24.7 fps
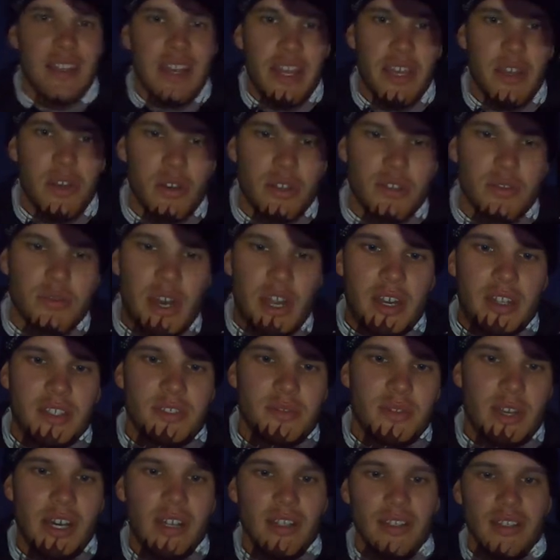He hooked one
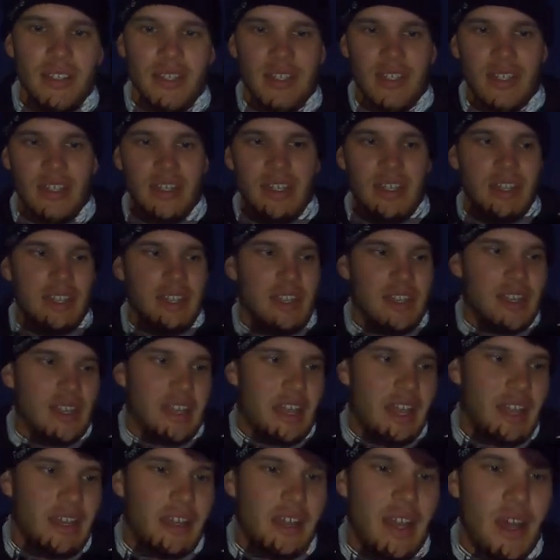as well
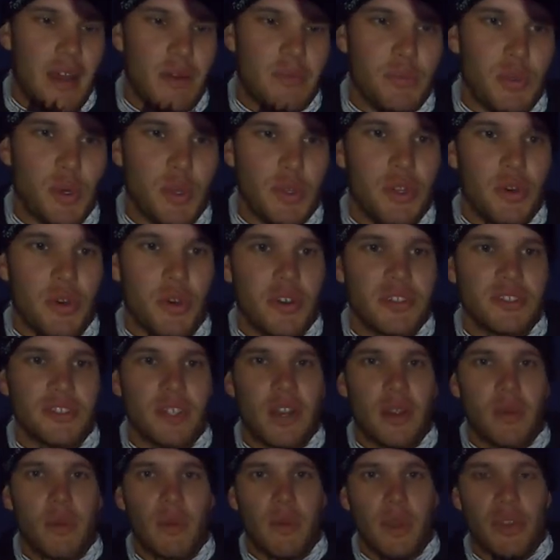and pulled the hooks
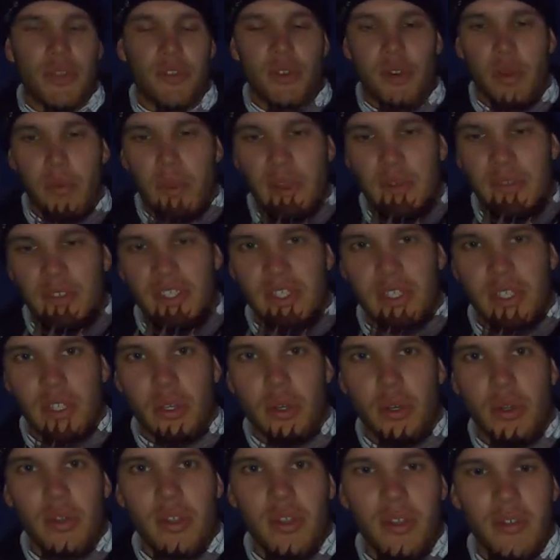on it. We went through a bit of a
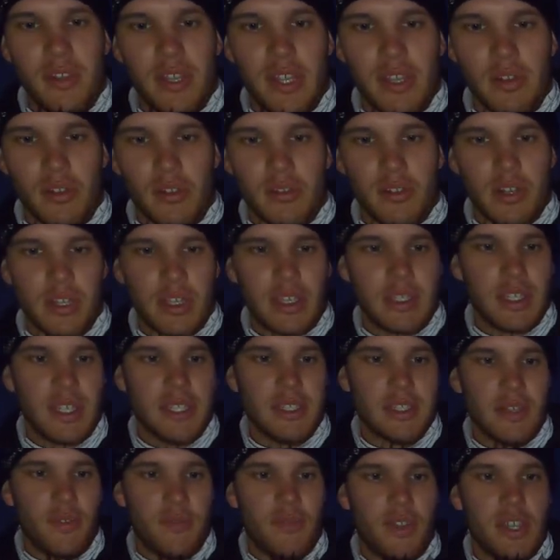school. It looked like a
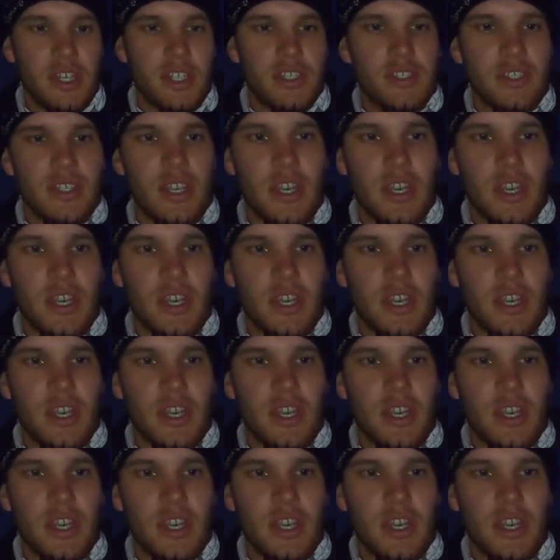decent fish,